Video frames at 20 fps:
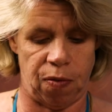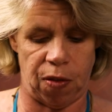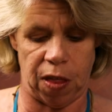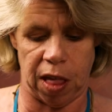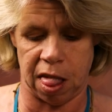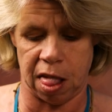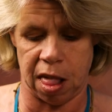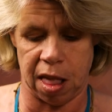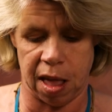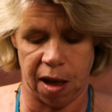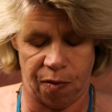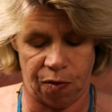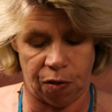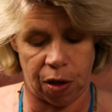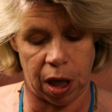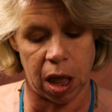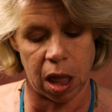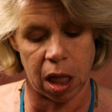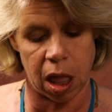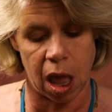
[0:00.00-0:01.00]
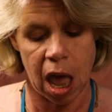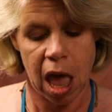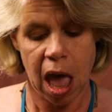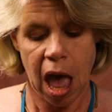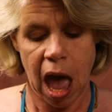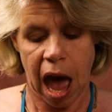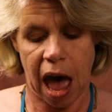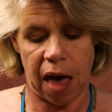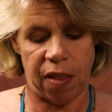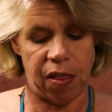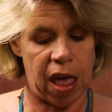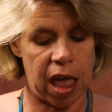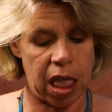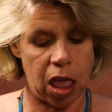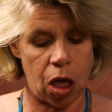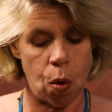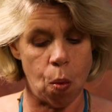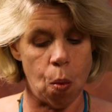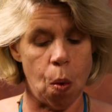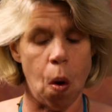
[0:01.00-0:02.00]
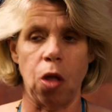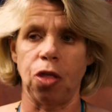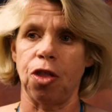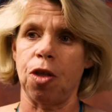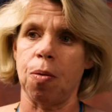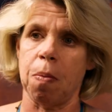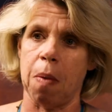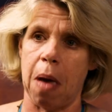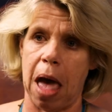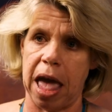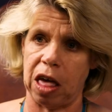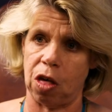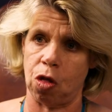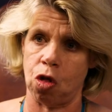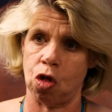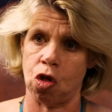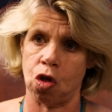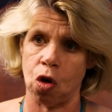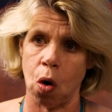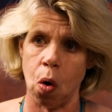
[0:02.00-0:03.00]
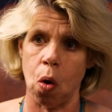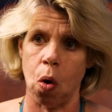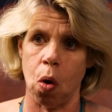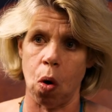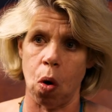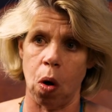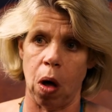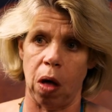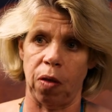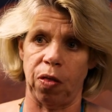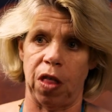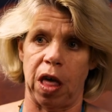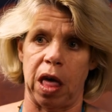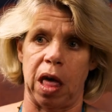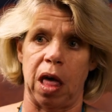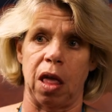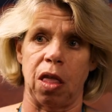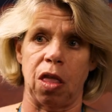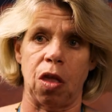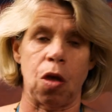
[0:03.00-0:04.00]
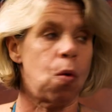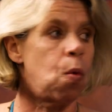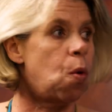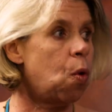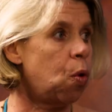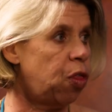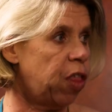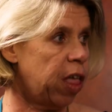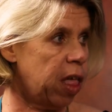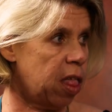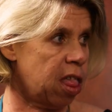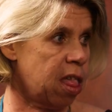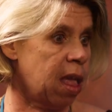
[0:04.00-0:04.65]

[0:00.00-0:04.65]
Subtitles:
of the certificate. And then you want to make sure that all the